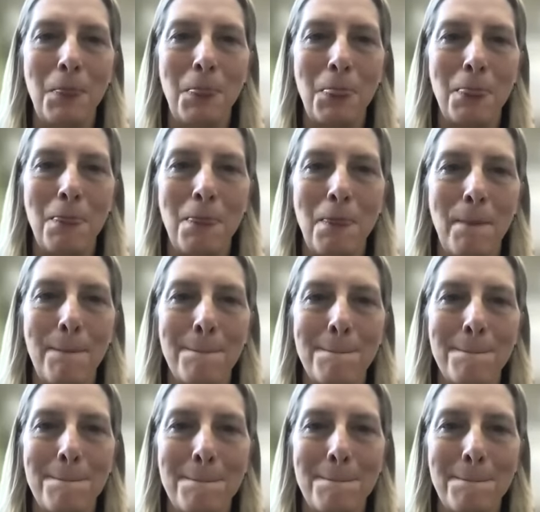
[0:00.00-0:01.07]

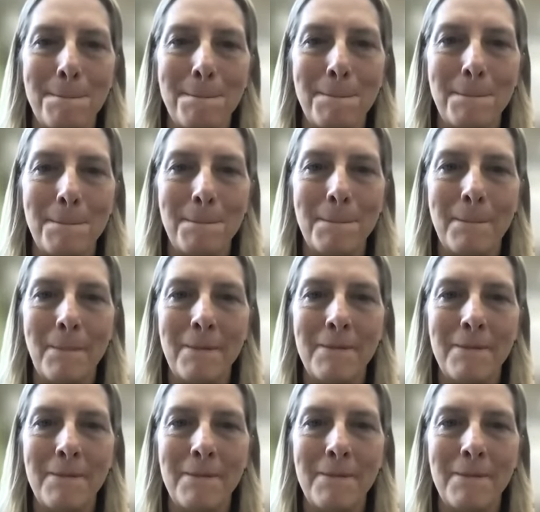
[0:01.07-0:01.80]
[no speech]